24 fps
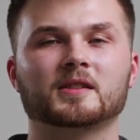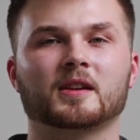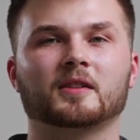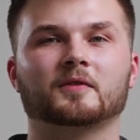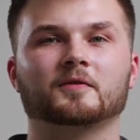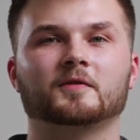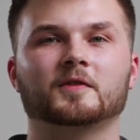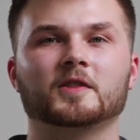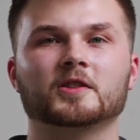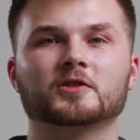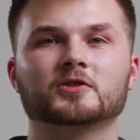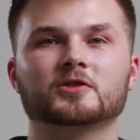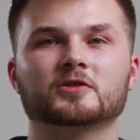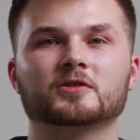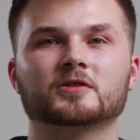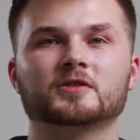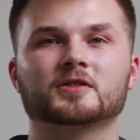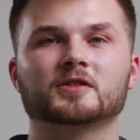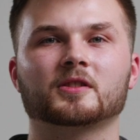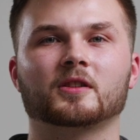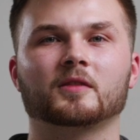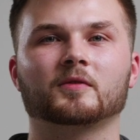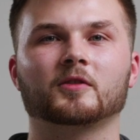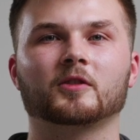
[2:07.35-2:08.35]
and
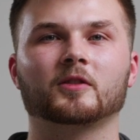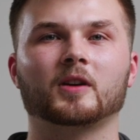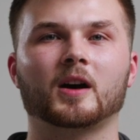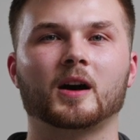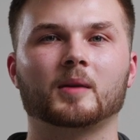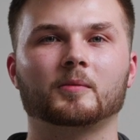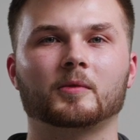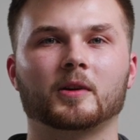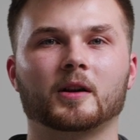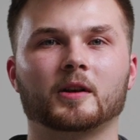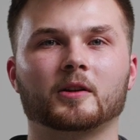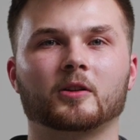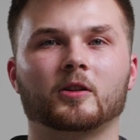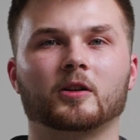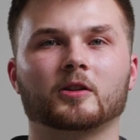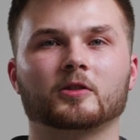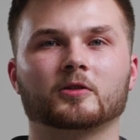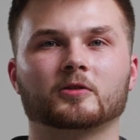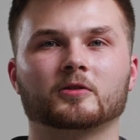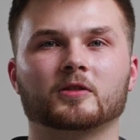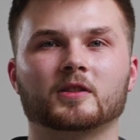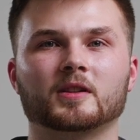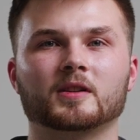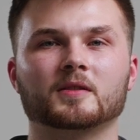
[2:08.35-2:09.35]
features of the Labline
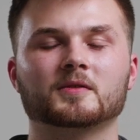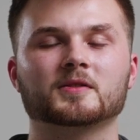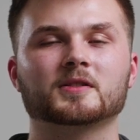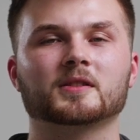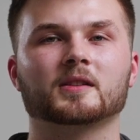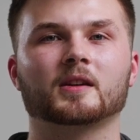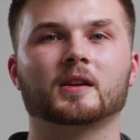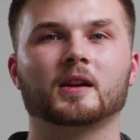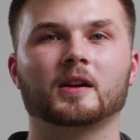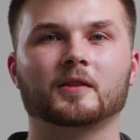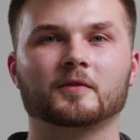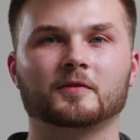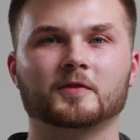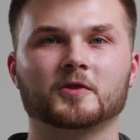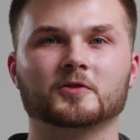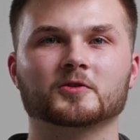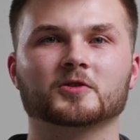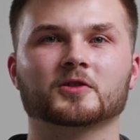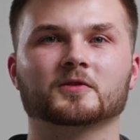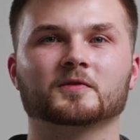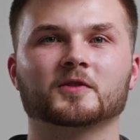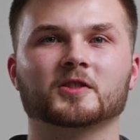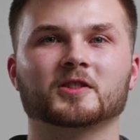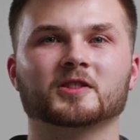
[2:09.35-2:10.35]
autoclaves in
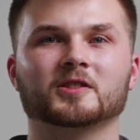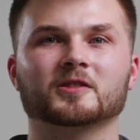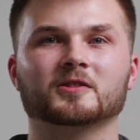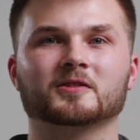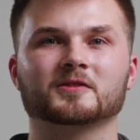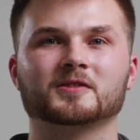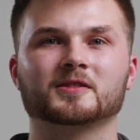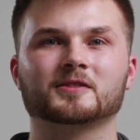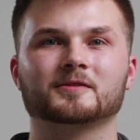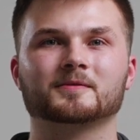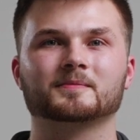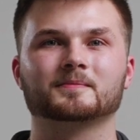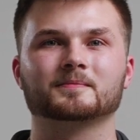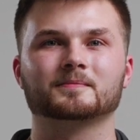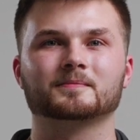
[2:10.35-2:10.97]
future videos.